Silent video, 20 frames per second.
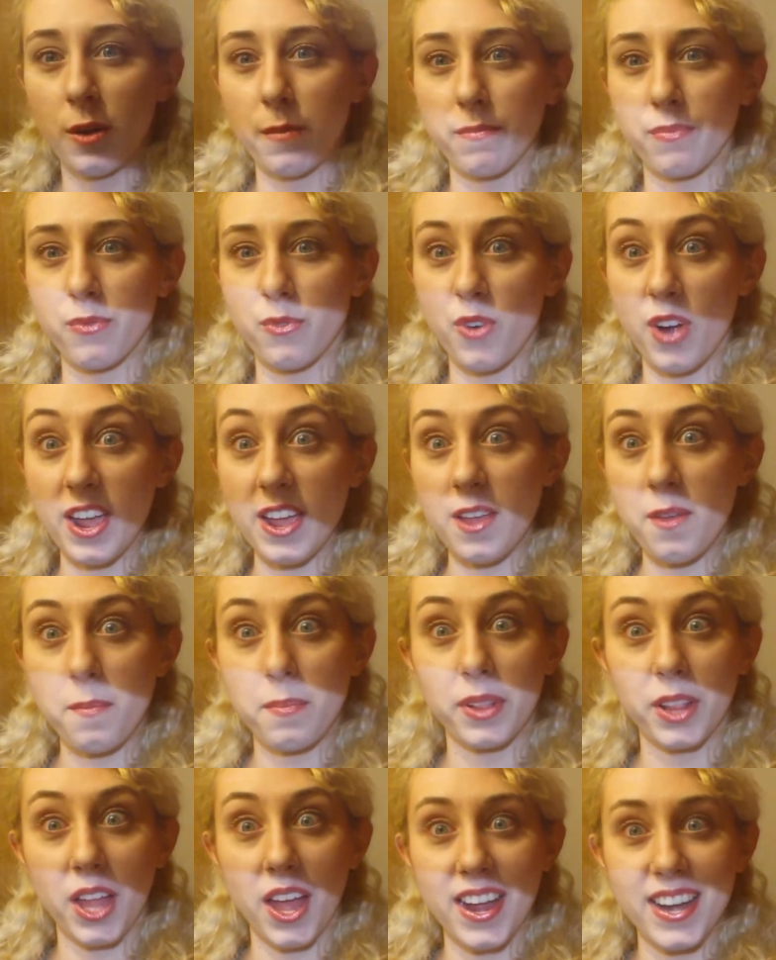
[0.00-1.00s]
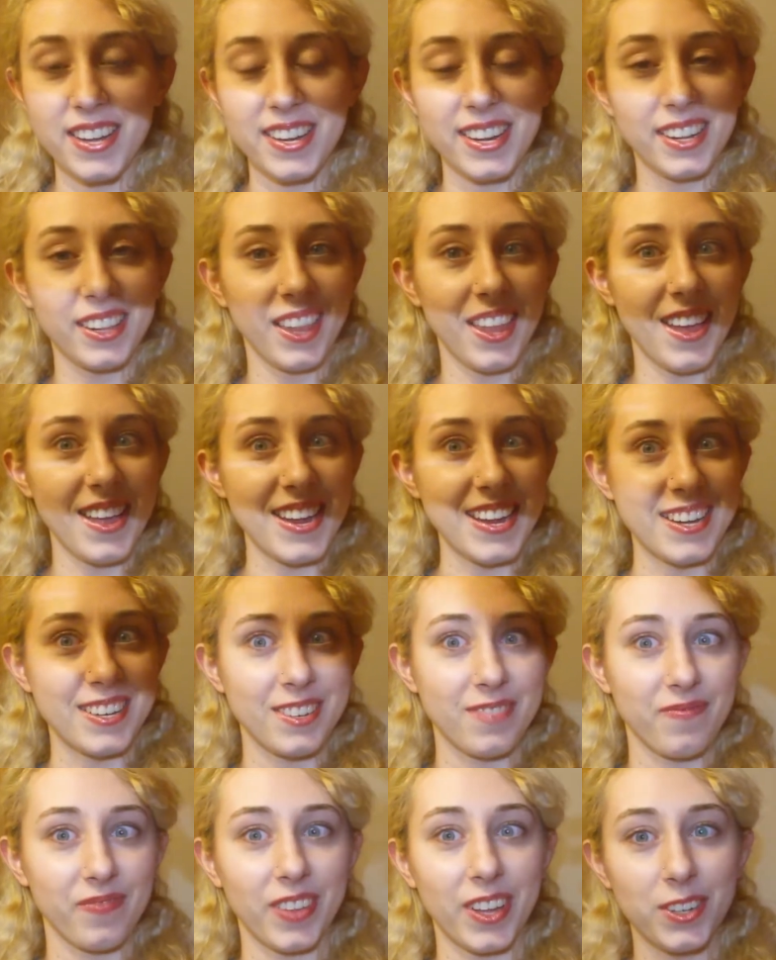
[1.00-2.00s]
bright, blinding light,
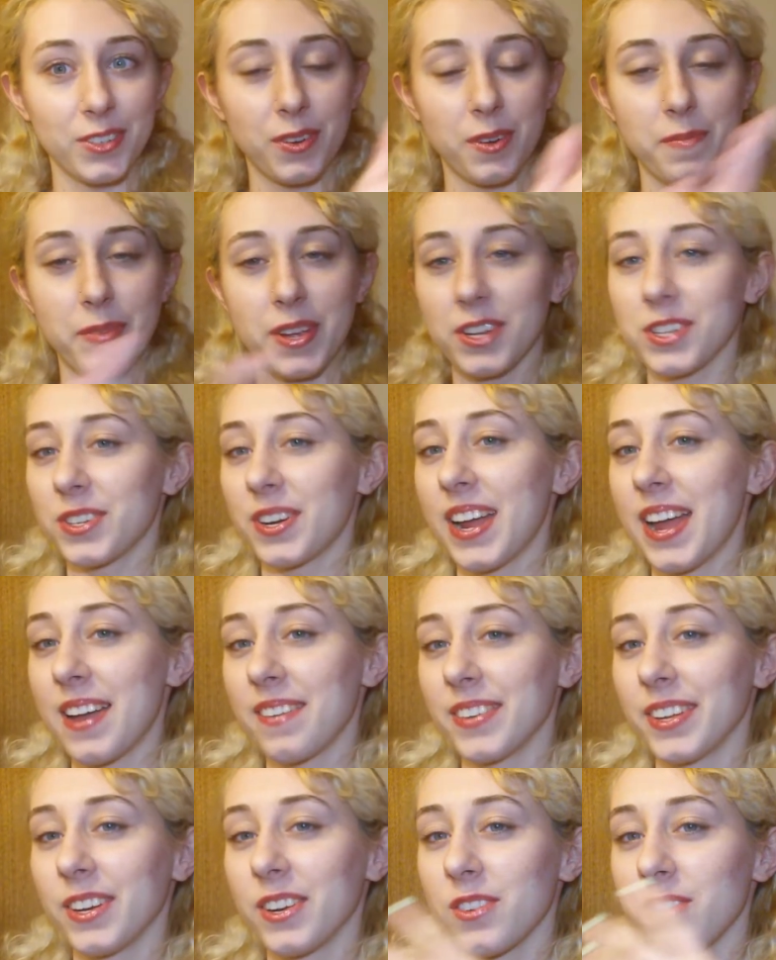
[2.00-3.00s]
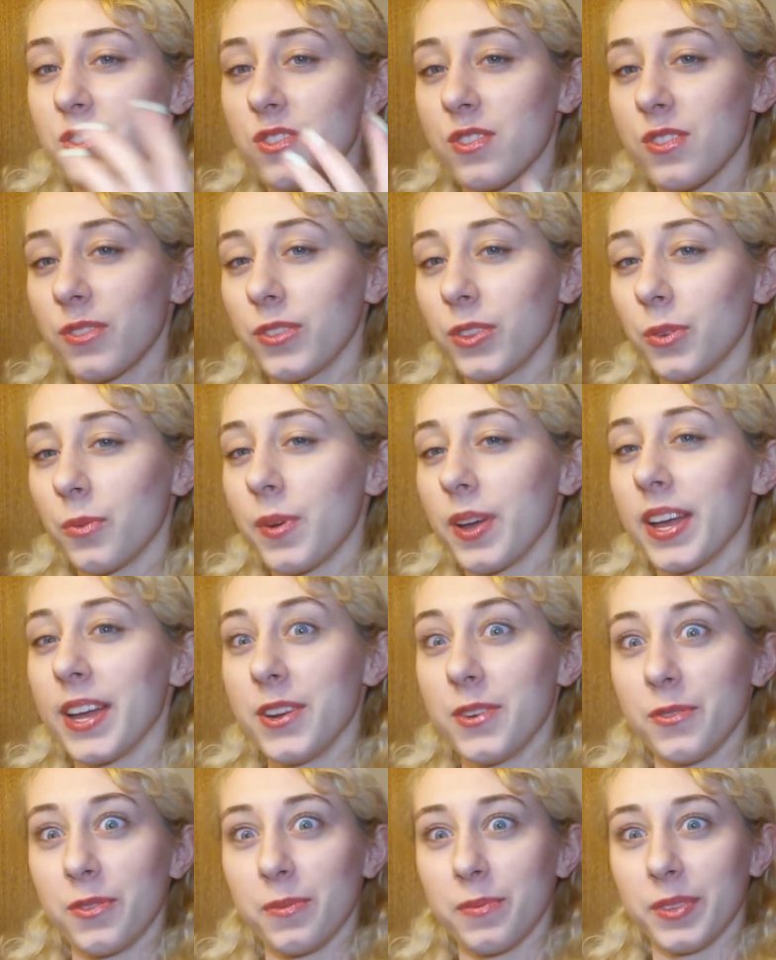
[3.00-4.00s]
I just want to make sure I have it the way I'd
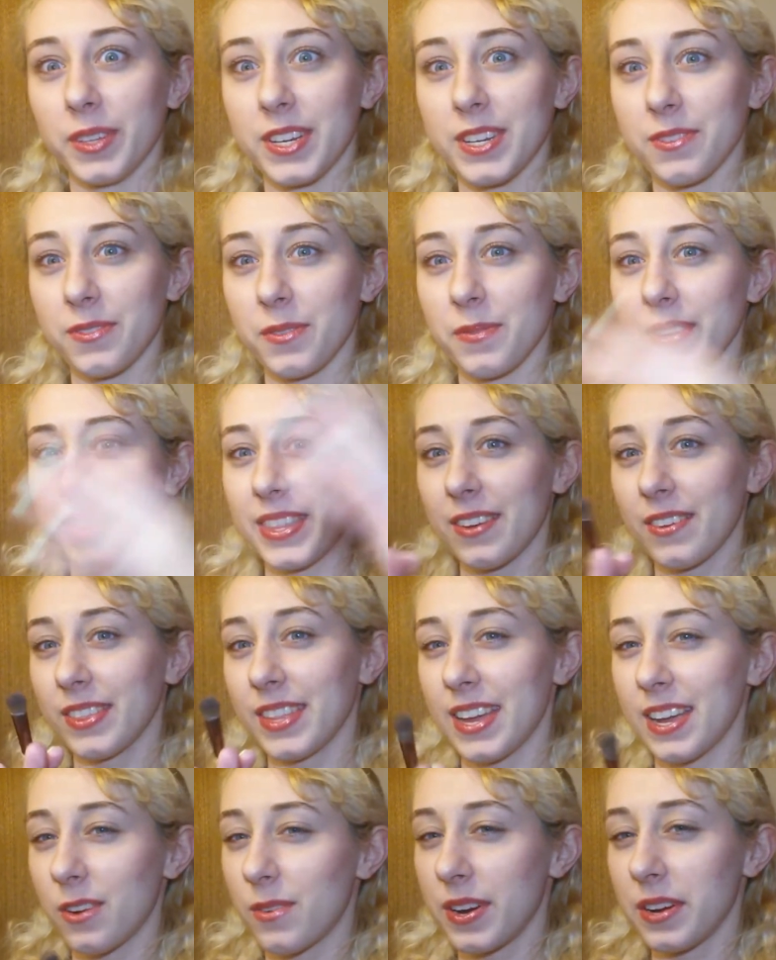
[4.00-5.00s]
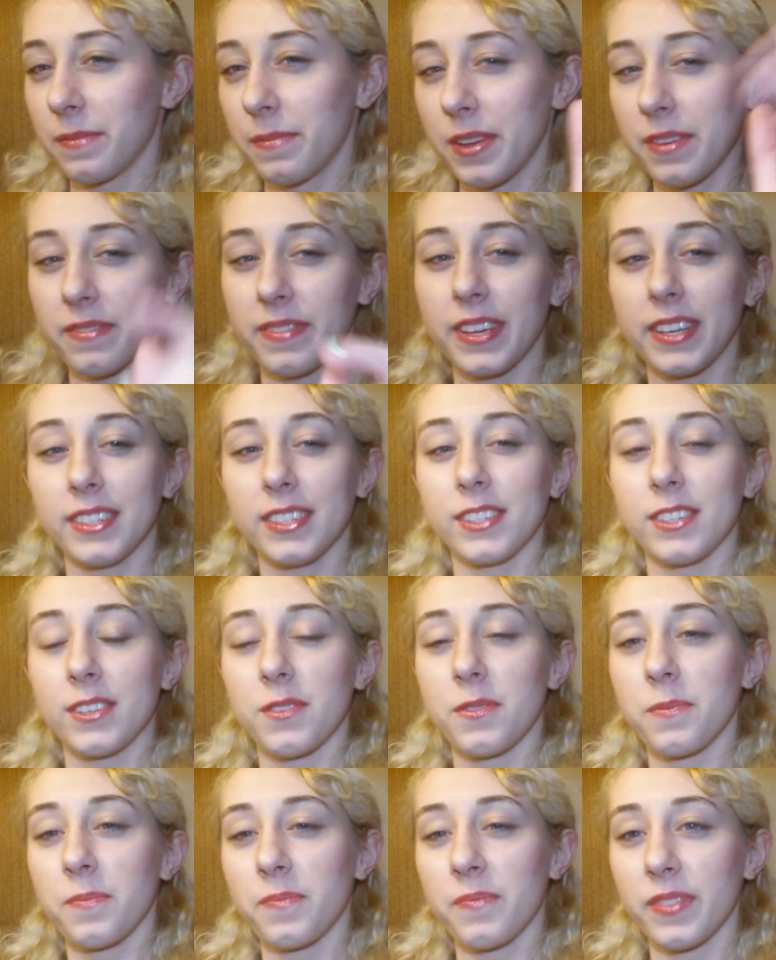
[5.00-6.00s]
normally do it without that quite in my face.
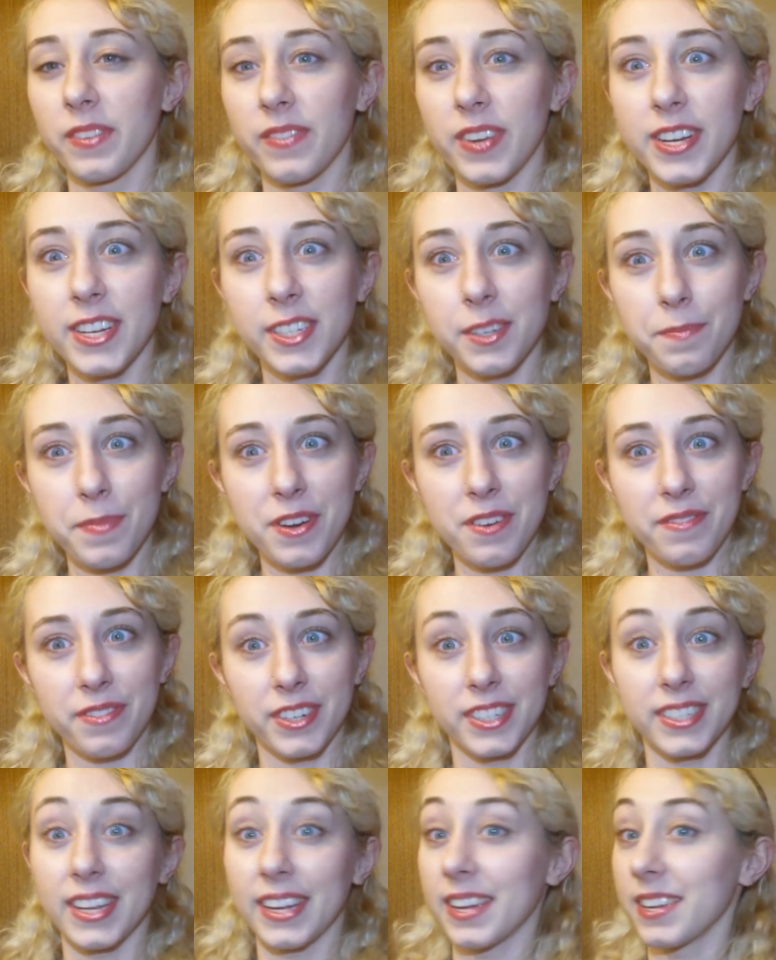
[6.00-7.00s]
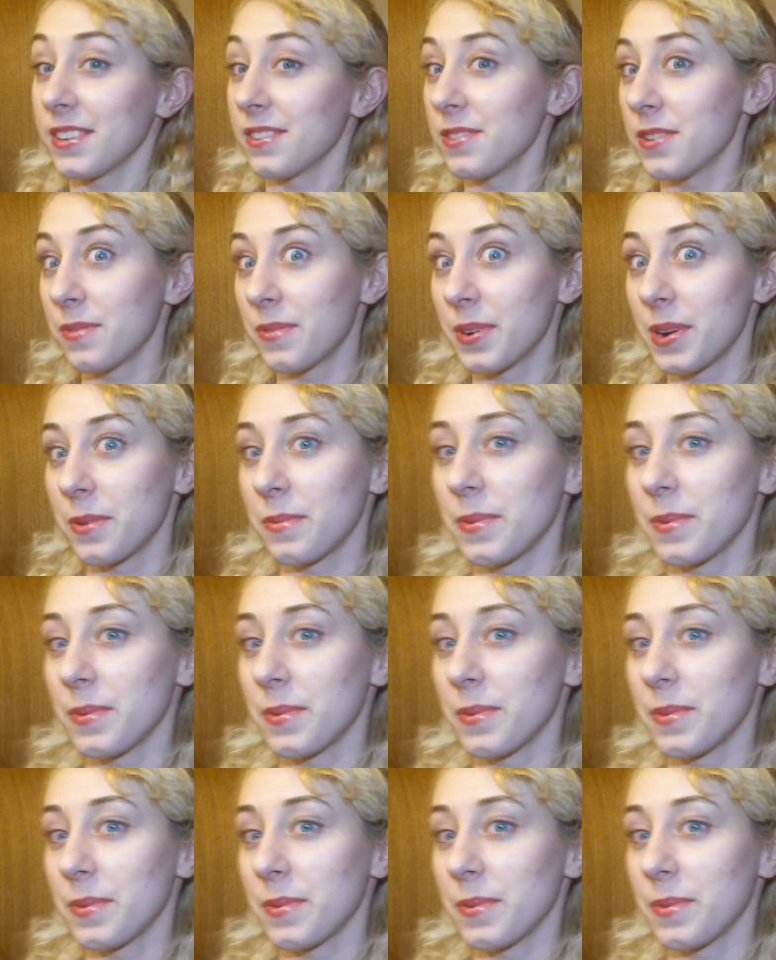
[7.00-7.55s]
So if I disappear for a second, you know where I